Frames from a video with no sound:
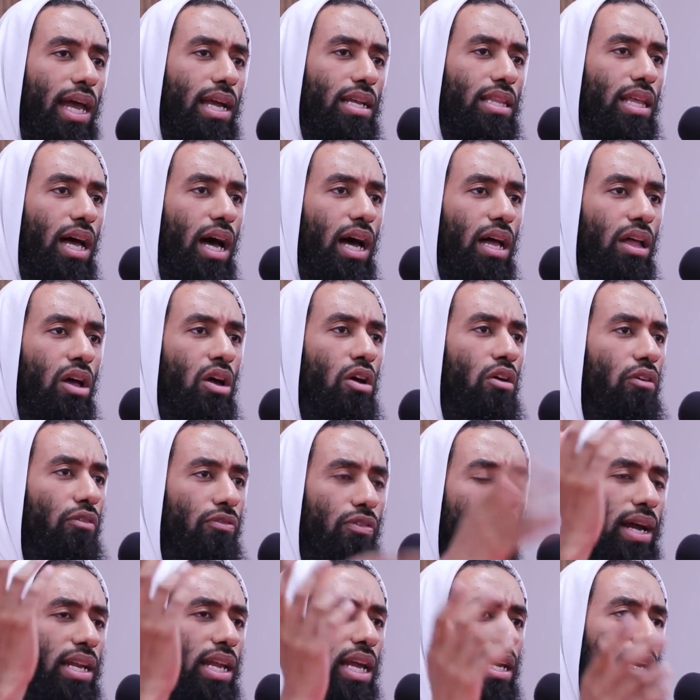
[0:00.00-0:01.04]
like that.
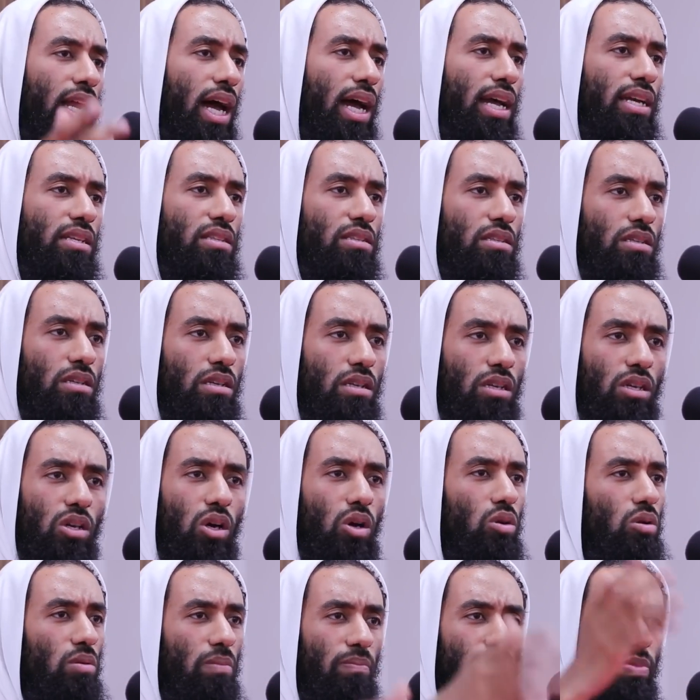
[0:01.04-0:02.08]
Friday night, you
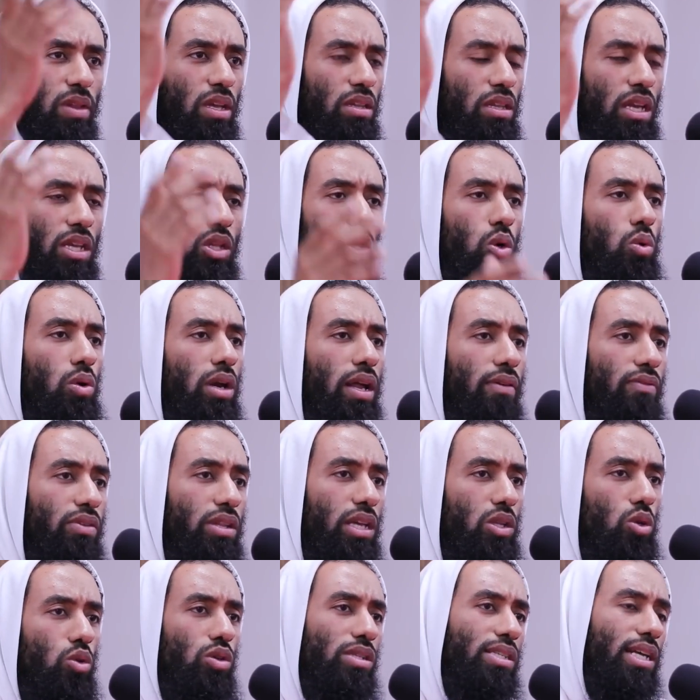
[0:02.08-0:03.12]
know, they do whatever
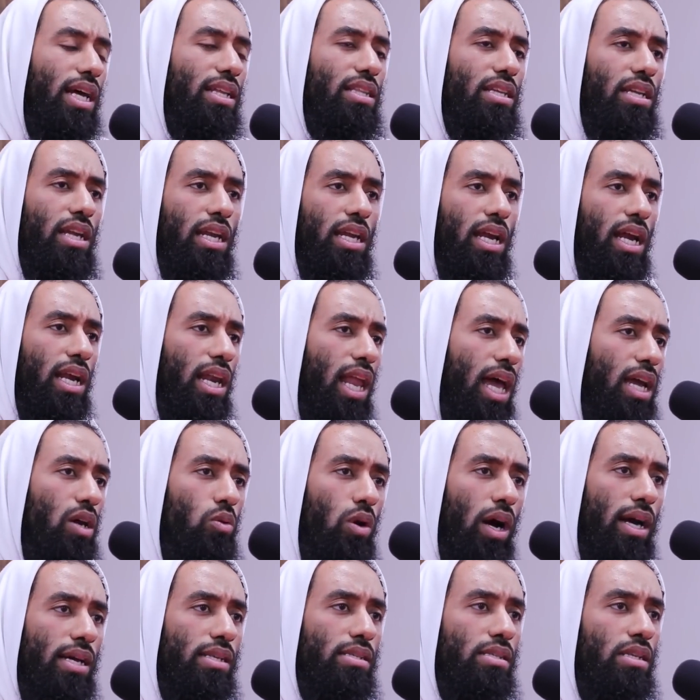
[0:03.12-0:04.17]
they do. Saturday night,
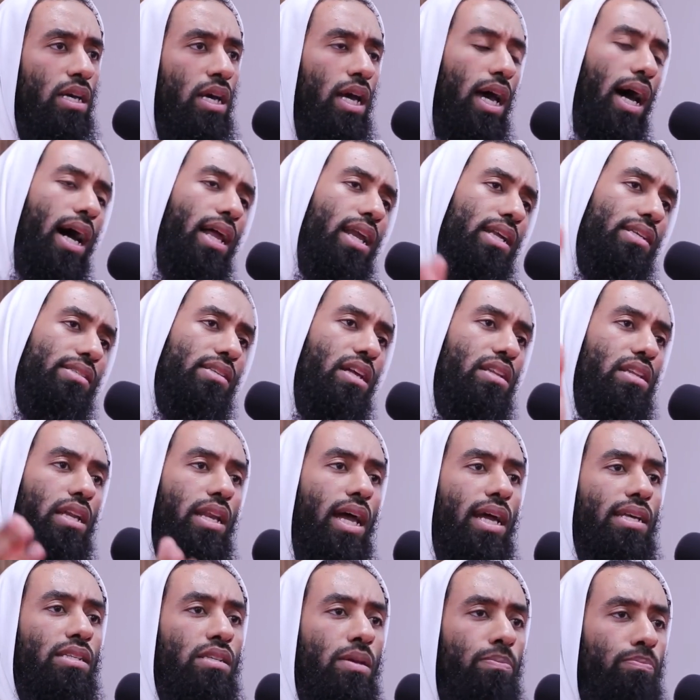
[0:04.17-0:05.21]
likewise, and then Sunday
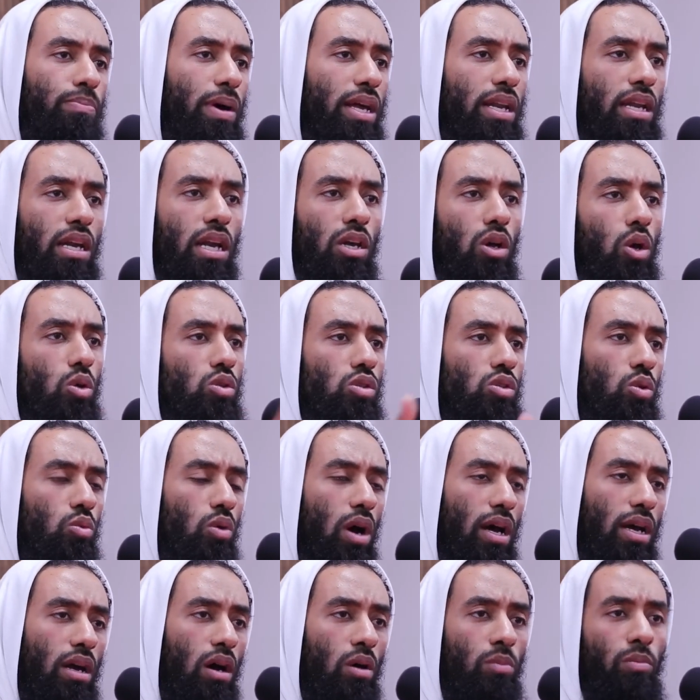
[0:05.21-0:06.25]
night is in bed and then goes to
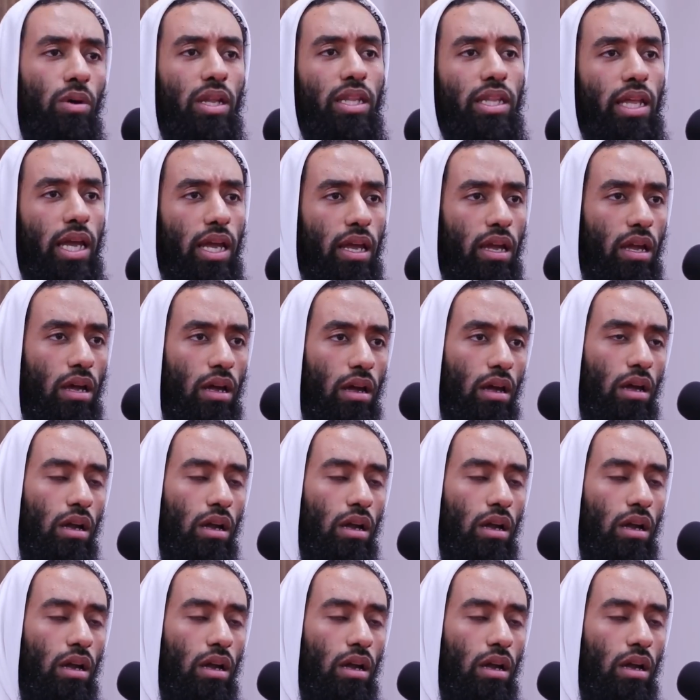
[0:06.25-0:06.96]
work on Monday.